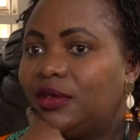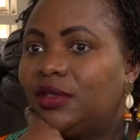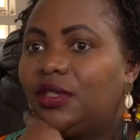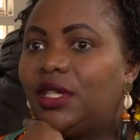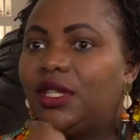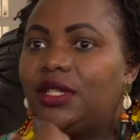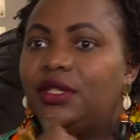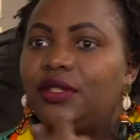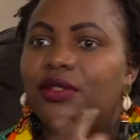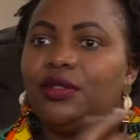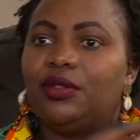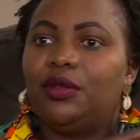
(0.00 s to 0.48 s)

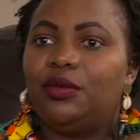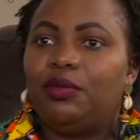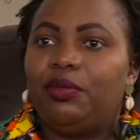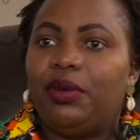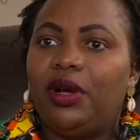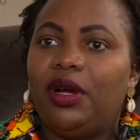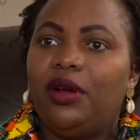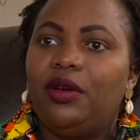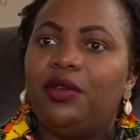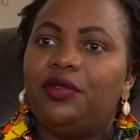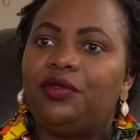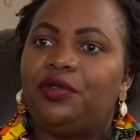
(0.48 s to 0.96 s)
That is so
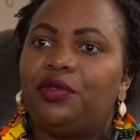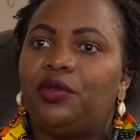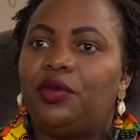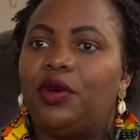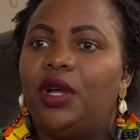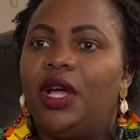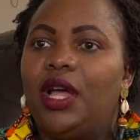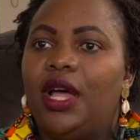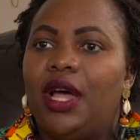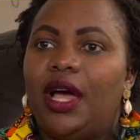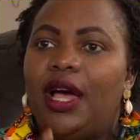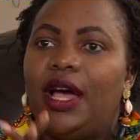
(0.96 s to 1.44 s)

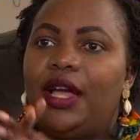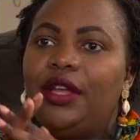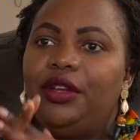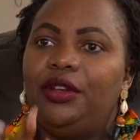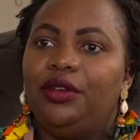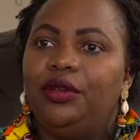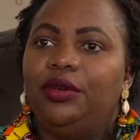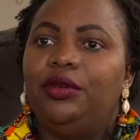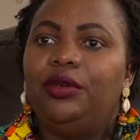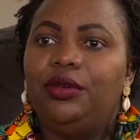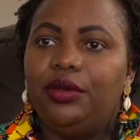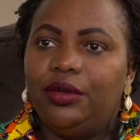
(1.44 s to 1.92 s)
powerful. I
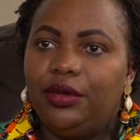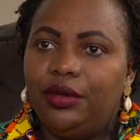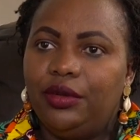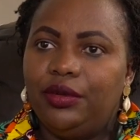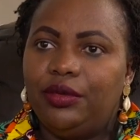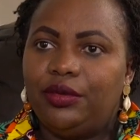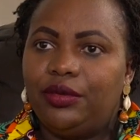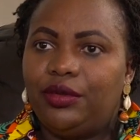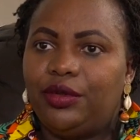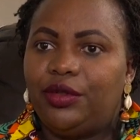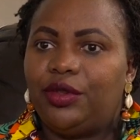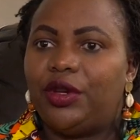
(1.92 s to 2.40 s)

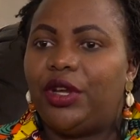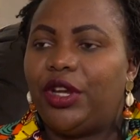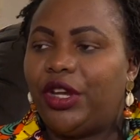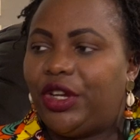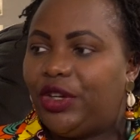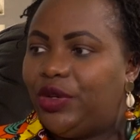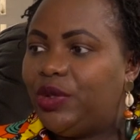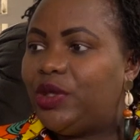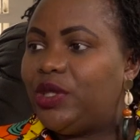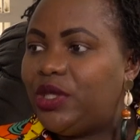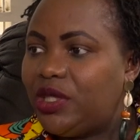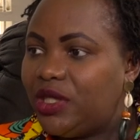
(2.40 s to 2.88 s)
know you are a
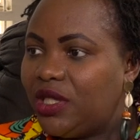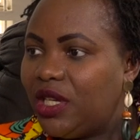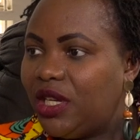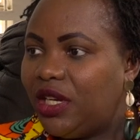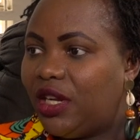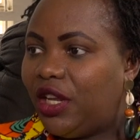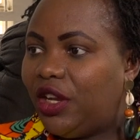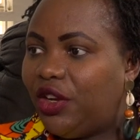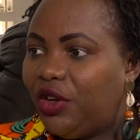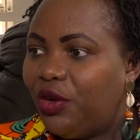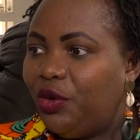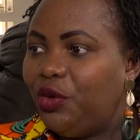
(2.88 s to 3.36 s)

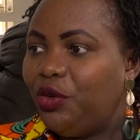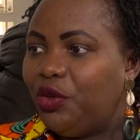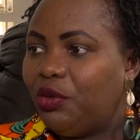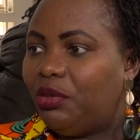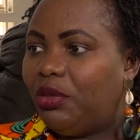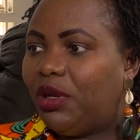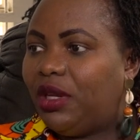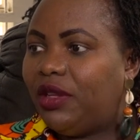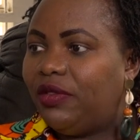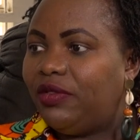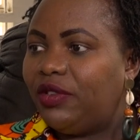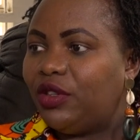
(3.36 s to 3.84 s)
Christian. I know you
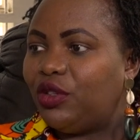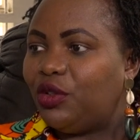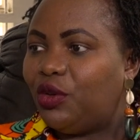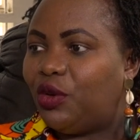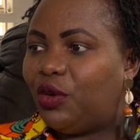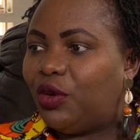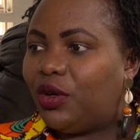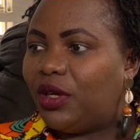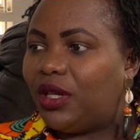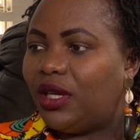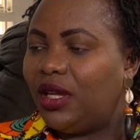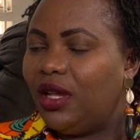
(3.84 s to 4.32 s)
believe in
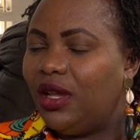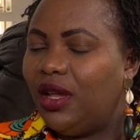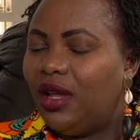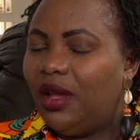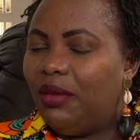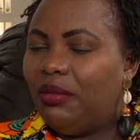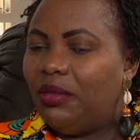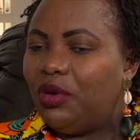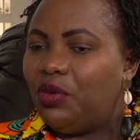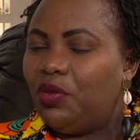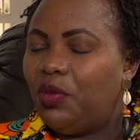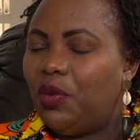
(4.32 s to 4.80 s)
God.
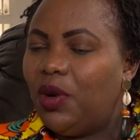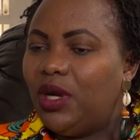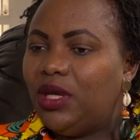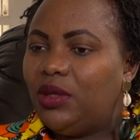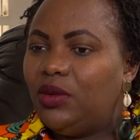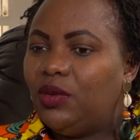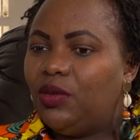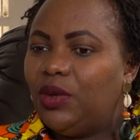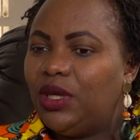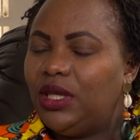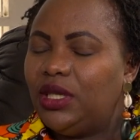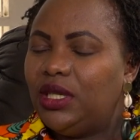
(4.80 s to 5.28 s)

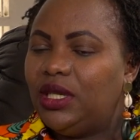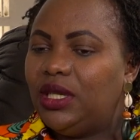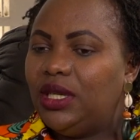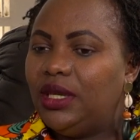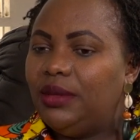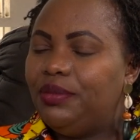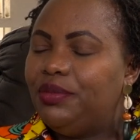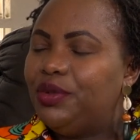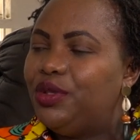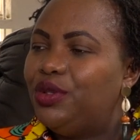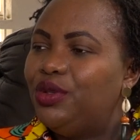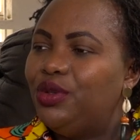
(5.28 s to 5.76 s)
But what
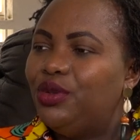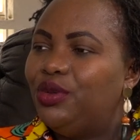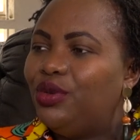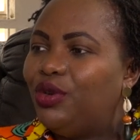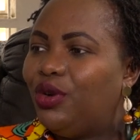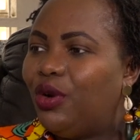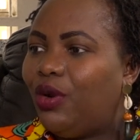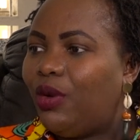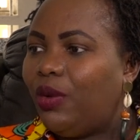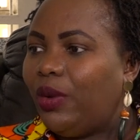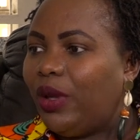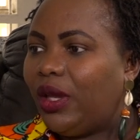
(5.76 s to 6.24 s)
keeps you
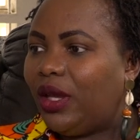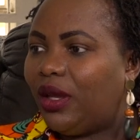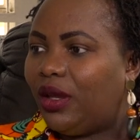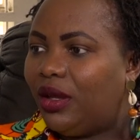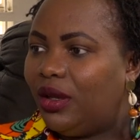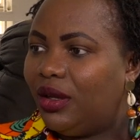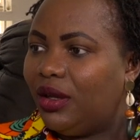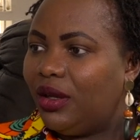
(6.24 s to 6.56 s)
going?